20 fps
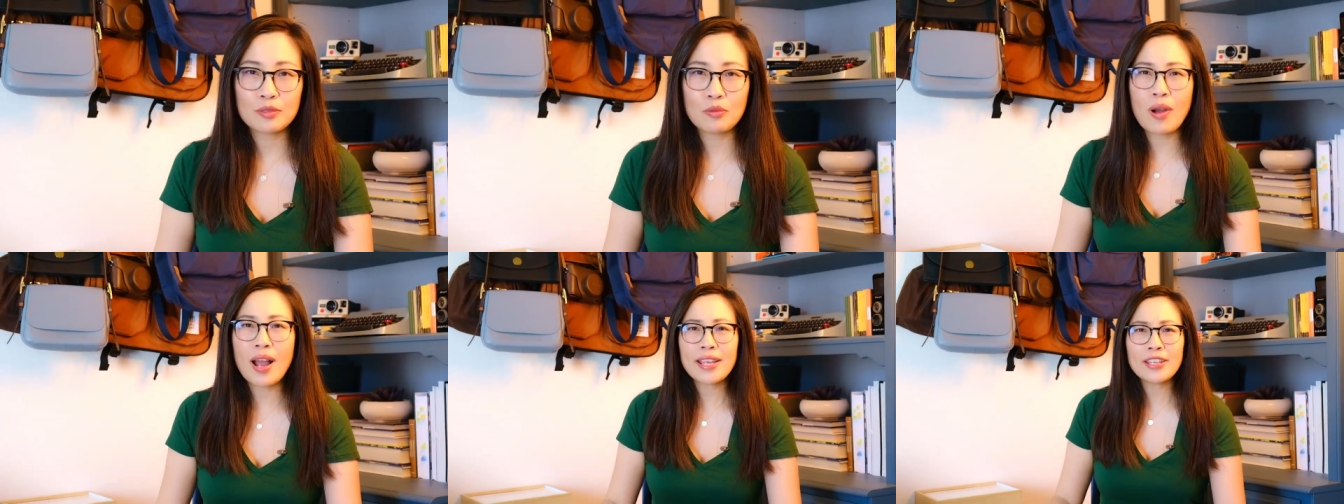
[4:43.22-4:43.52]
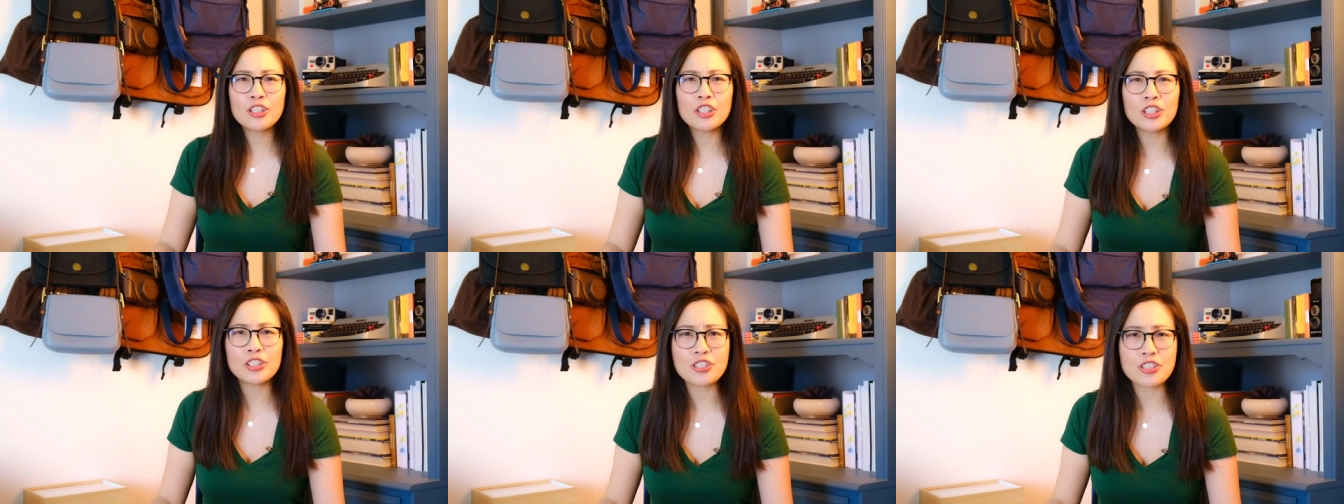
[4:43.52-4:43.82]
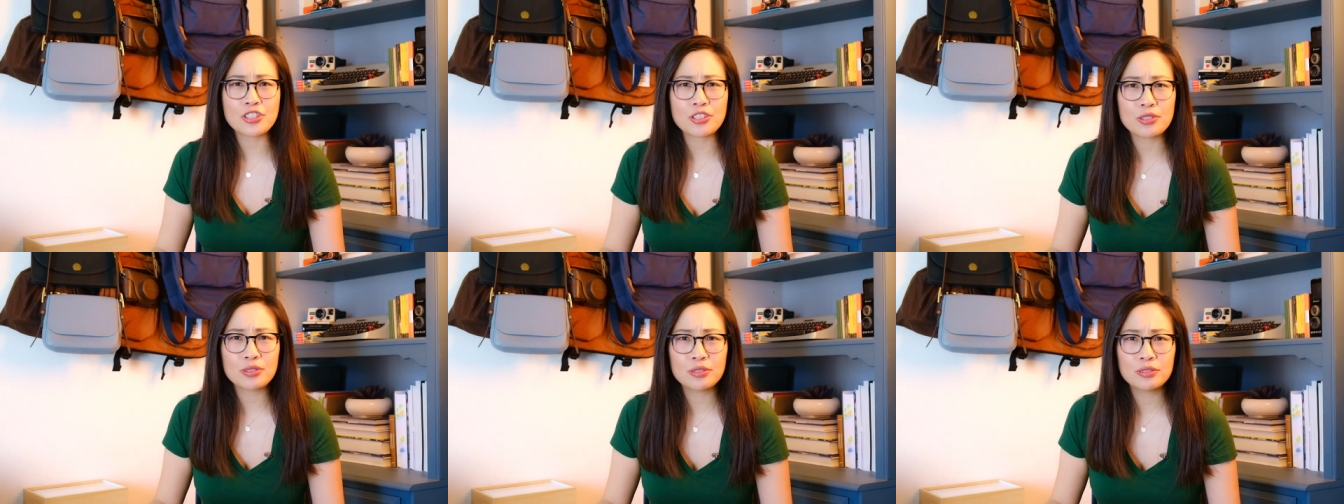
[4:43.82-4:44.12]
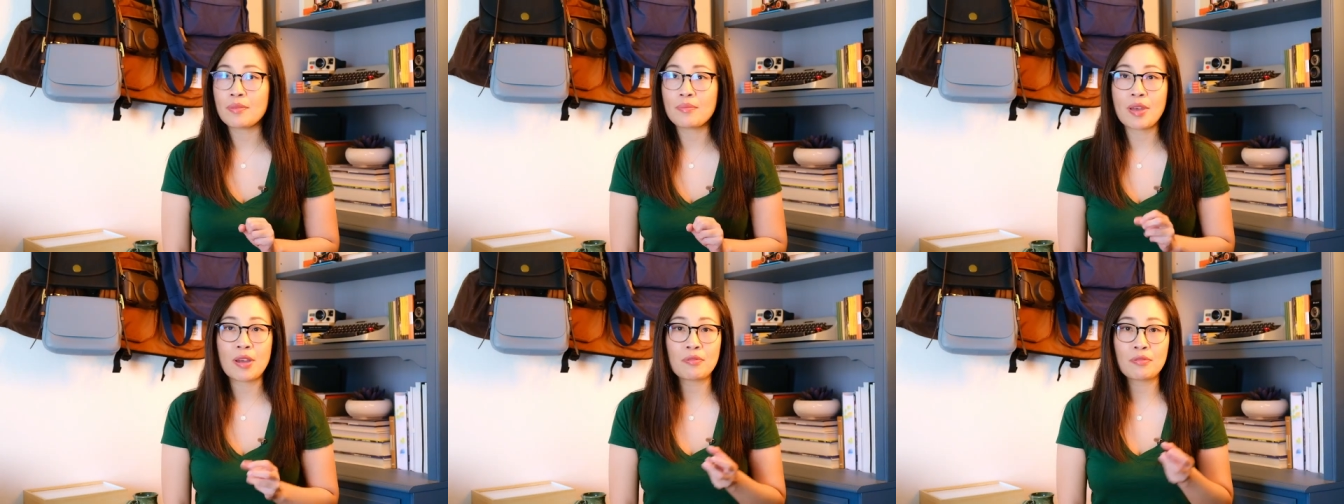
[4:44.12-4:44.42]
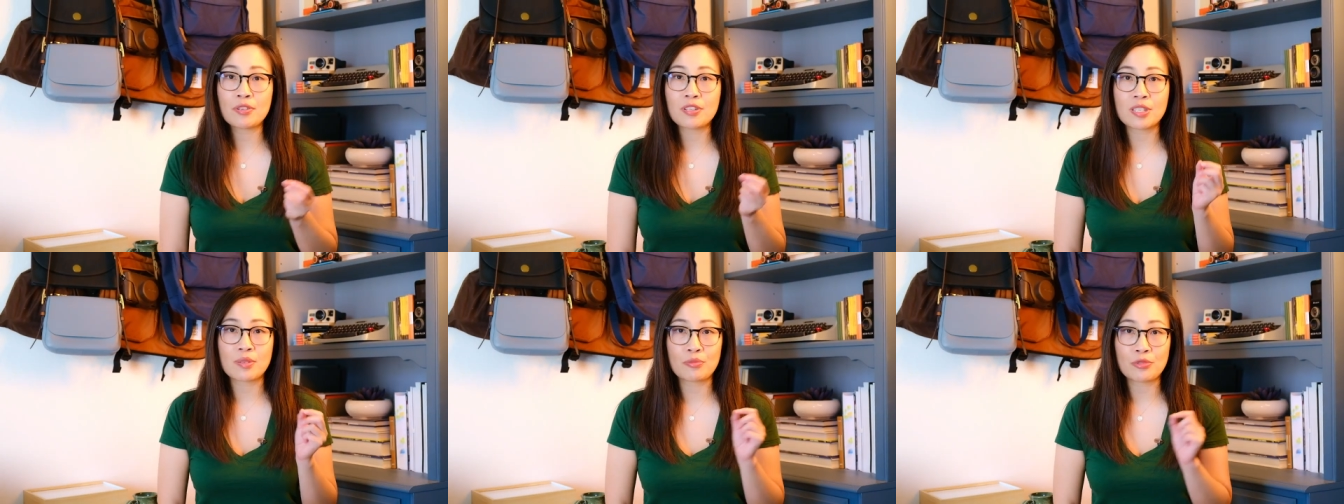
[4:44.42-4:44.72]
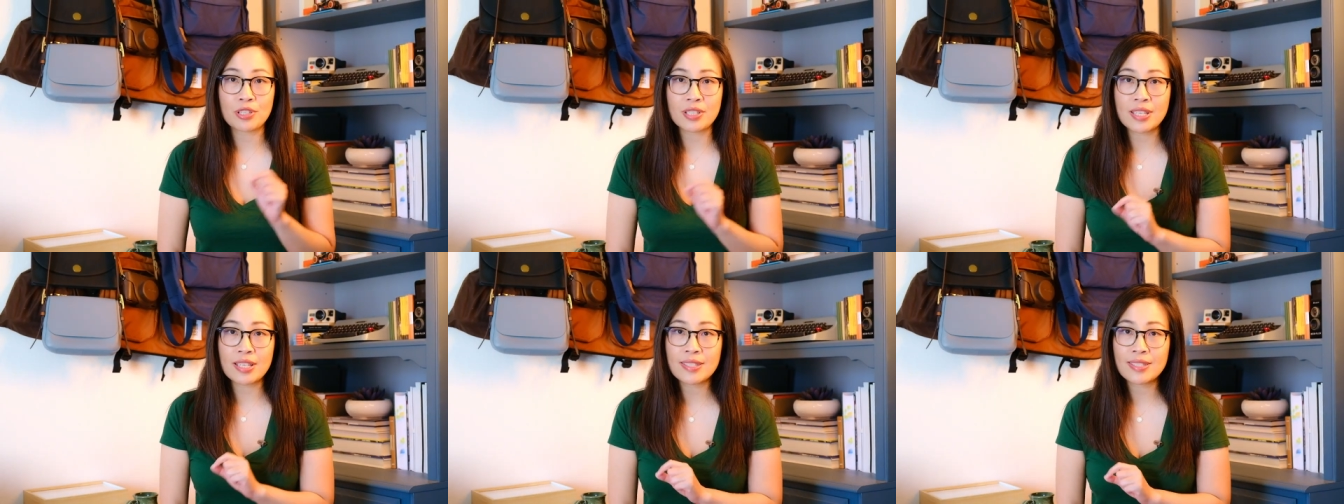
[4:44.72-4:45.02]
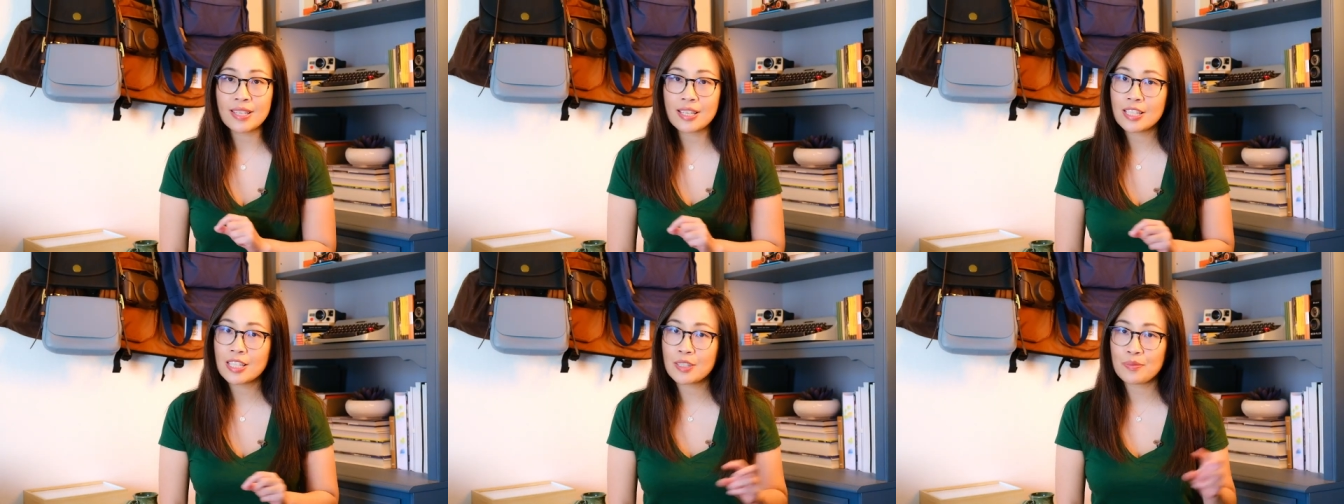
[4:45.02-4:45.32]
Why could you? They met with some
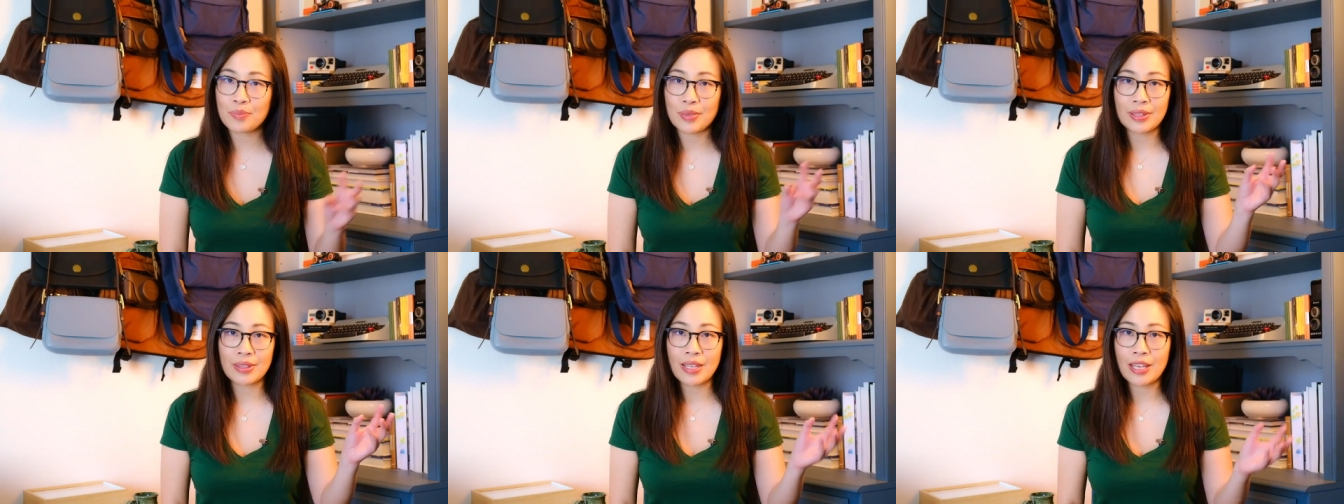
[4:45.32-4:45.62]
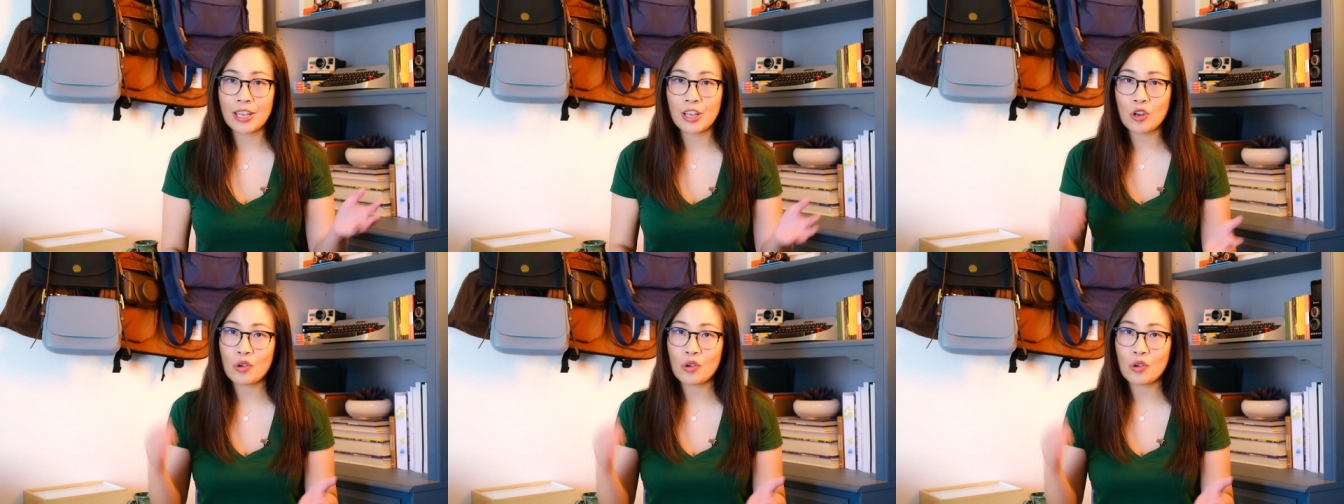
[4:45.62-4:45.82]
resistance, but they